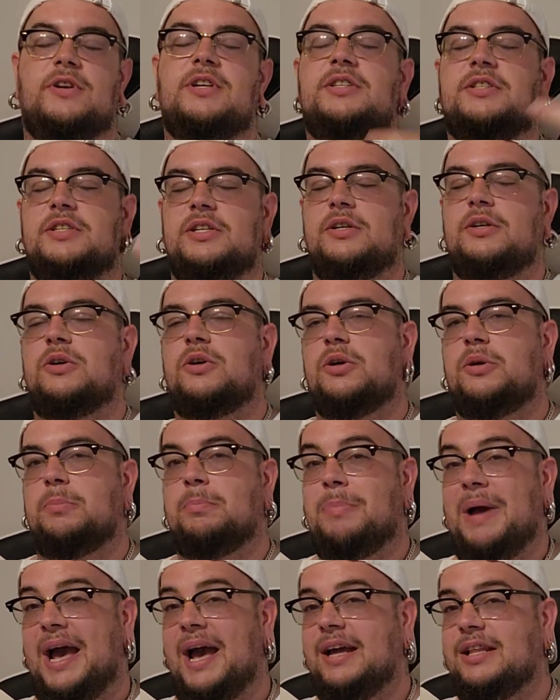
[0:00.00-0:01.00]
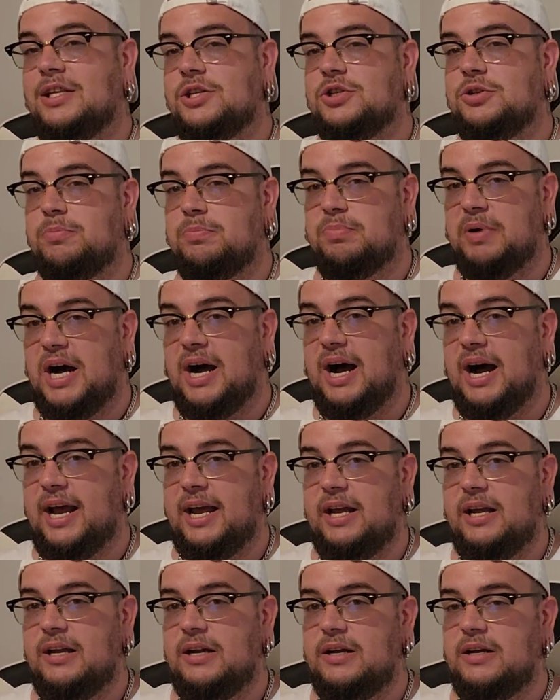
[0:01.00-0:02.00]
single bag that you
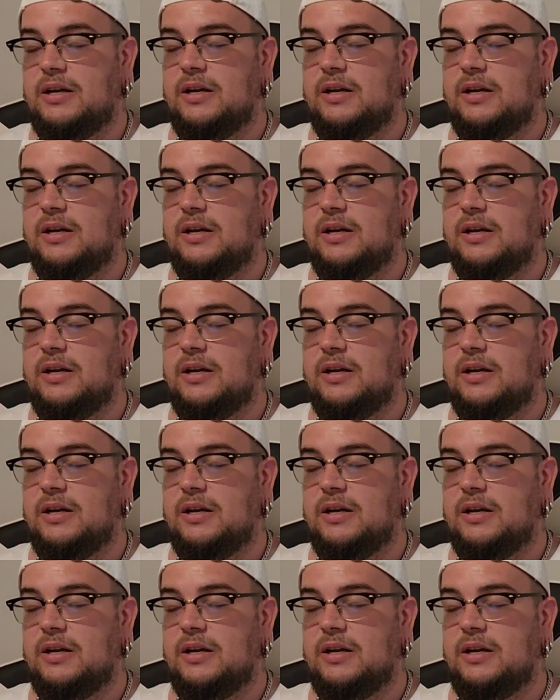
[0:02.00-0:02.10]
buy